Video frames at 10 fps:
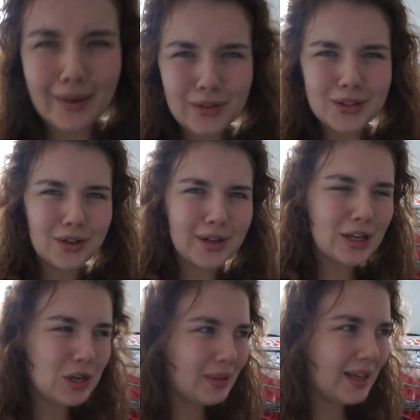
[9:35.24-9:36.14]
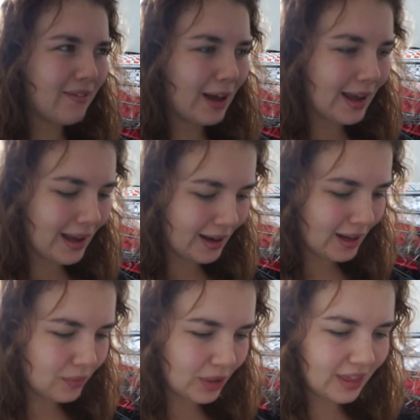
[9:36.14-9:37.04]
Also, can you believe I ended
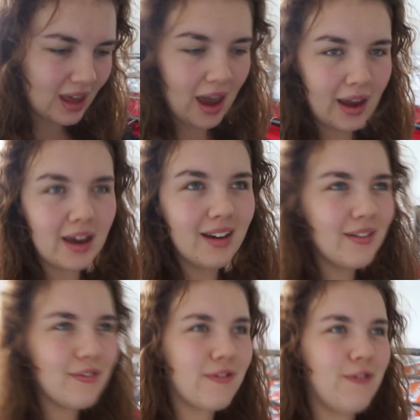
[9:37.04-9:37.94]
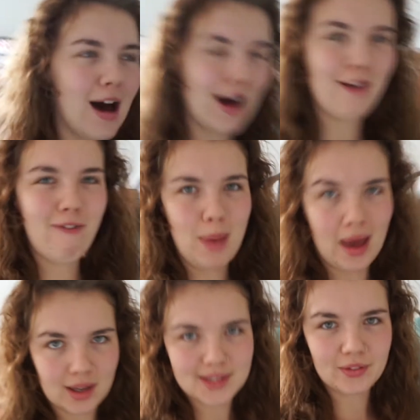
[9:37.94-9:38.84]
up with like 5
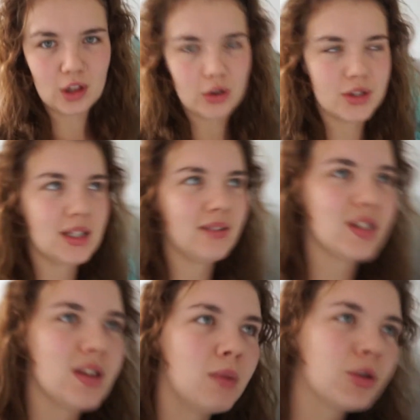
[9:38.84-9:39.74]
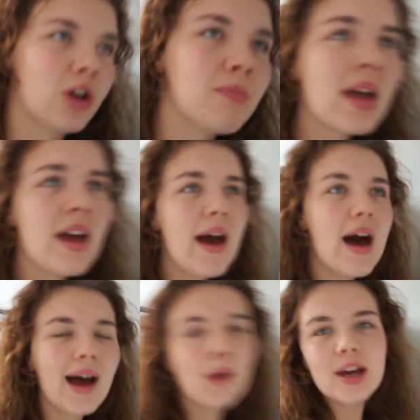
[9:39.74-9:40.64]
bags of clothes to give to the op shop?
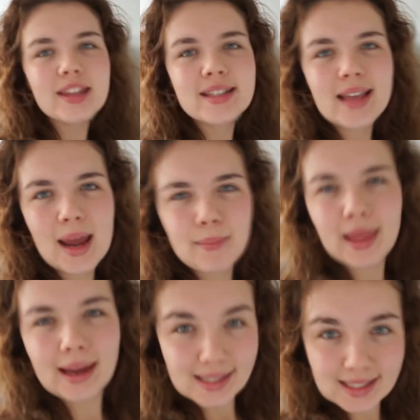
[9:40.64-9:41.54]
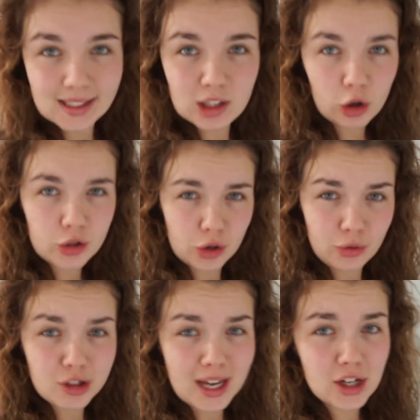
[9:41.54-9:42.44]
I wear the same like 6 clothes on
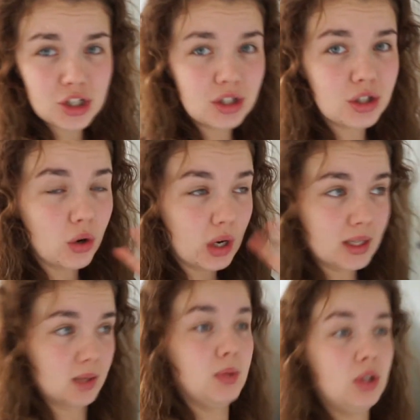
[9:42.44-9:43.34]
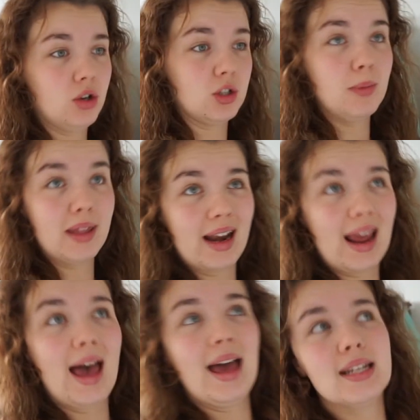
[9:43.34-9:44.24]
rotation, so it is absurd to me that I
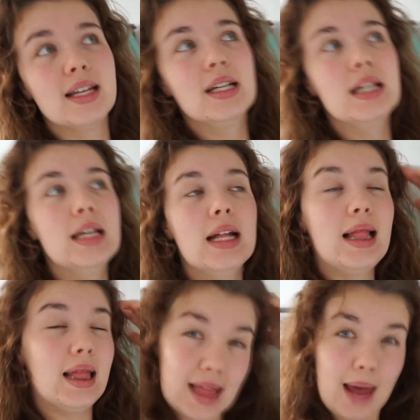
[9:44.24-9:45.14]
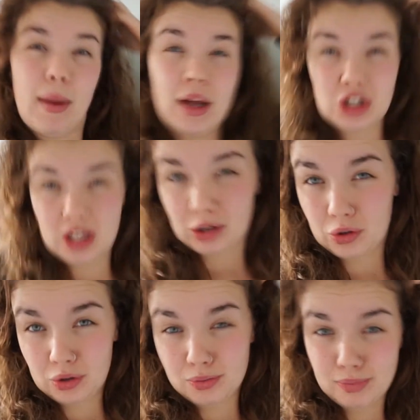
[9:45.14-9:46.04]
had that much that
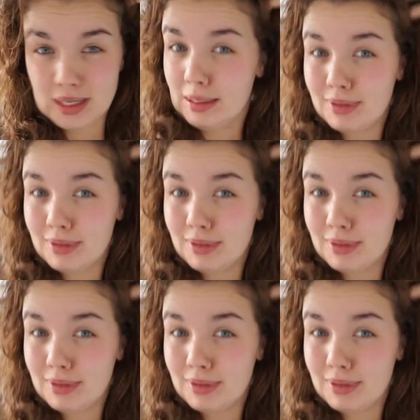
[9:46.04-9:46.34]
could be